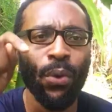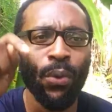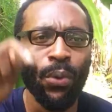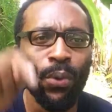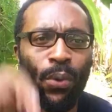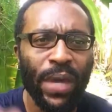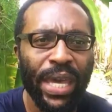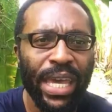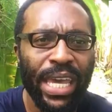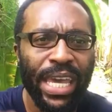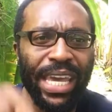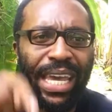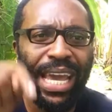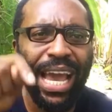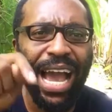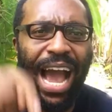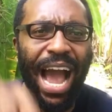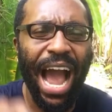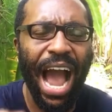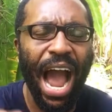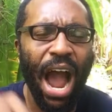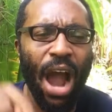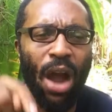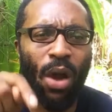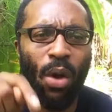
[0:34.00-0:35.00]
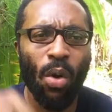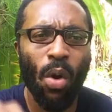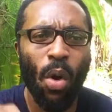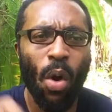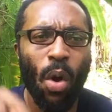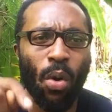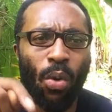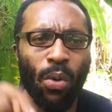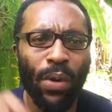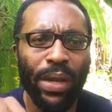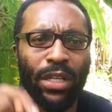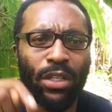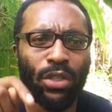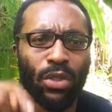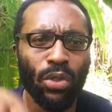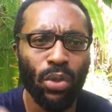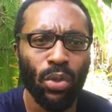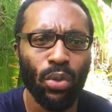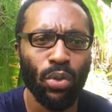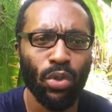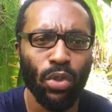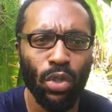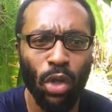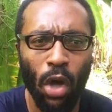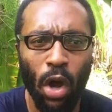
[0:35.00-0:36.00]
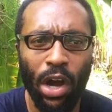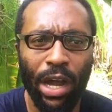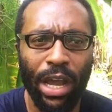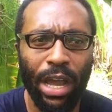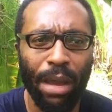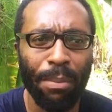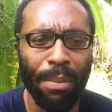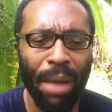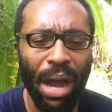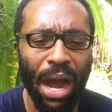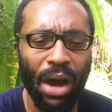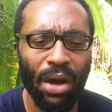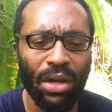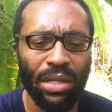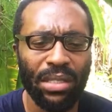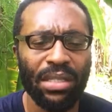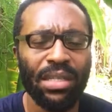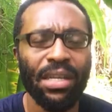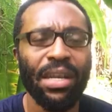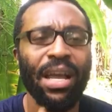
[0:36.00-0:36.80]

We are going to talk about